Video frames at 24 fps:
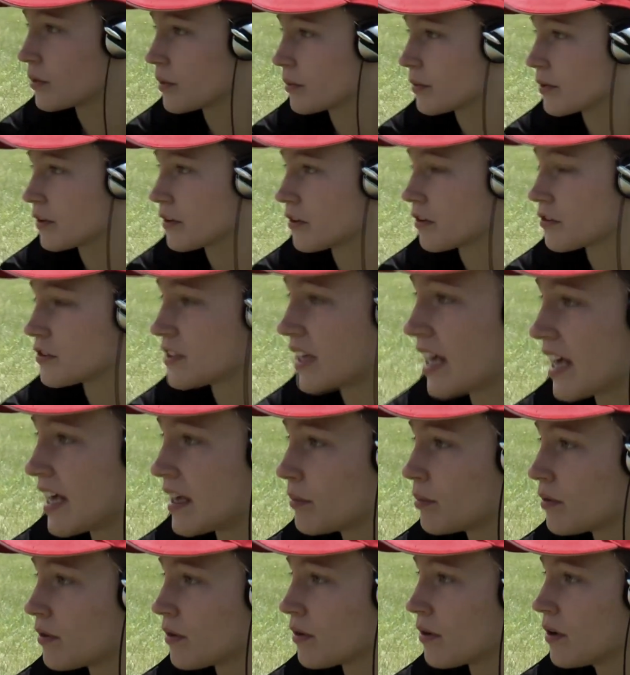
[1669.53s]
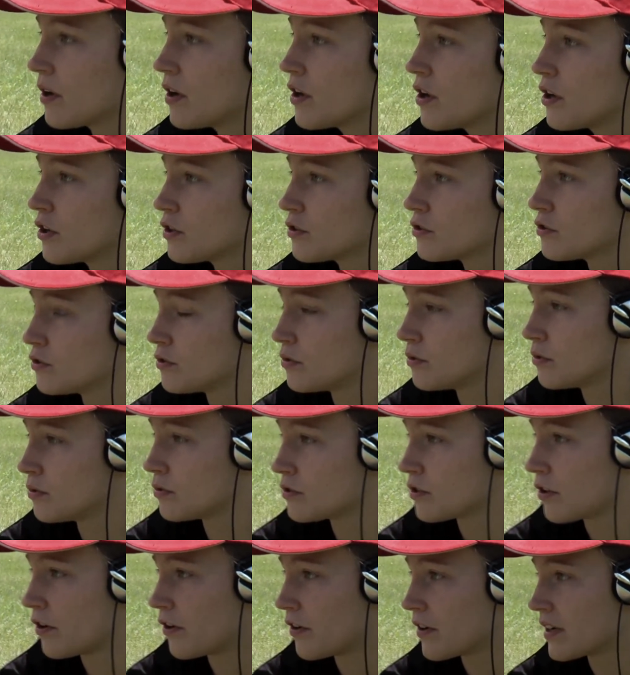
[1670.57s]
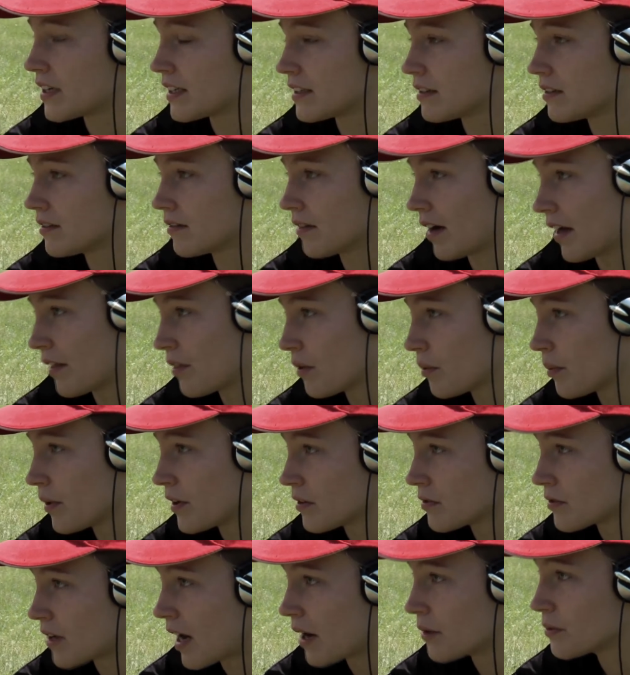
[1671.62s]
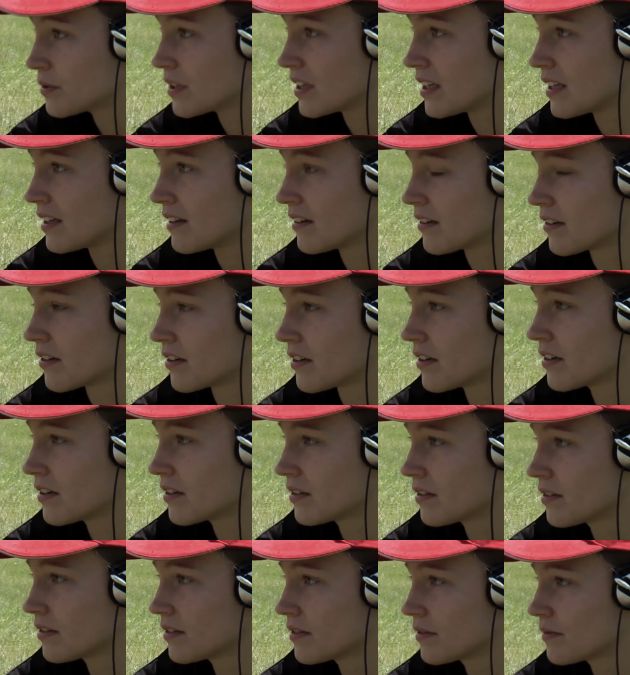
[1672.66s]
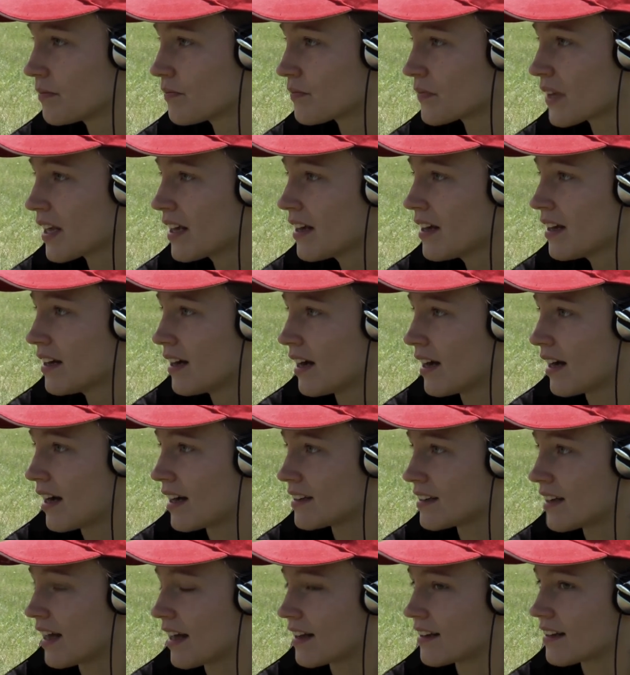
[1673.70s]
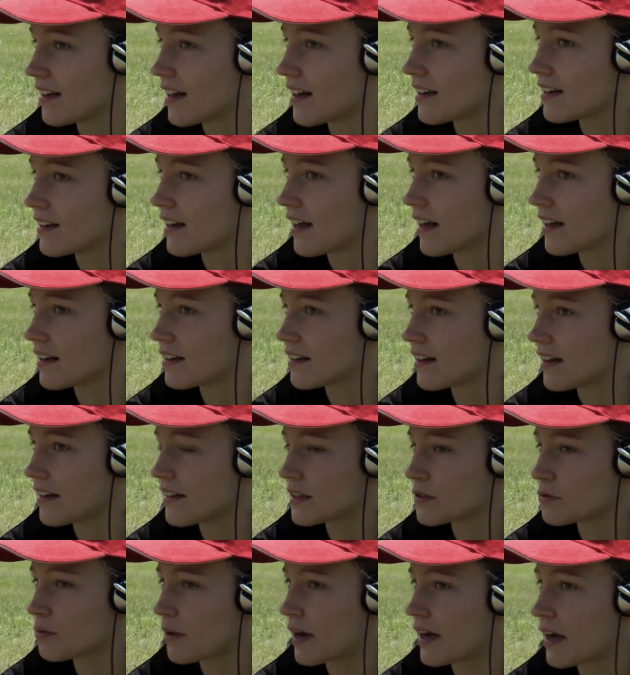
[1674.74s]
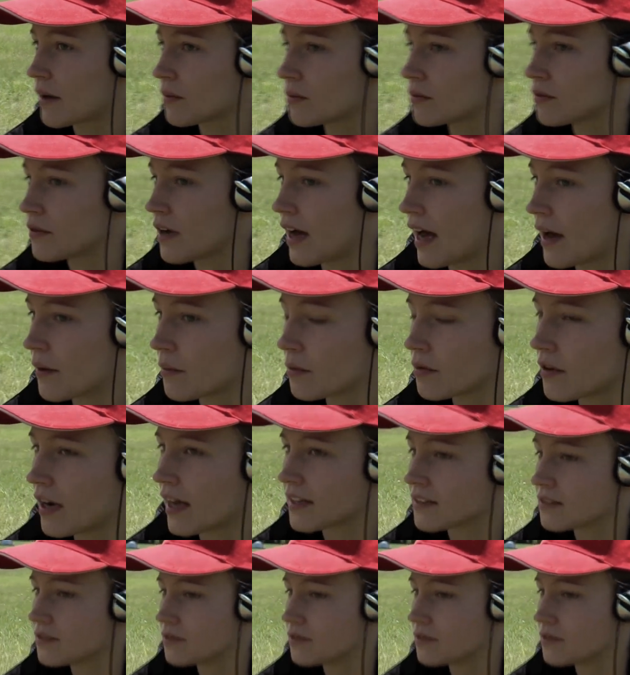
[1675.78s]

we were not able to turn it other way around either. And that's why I would like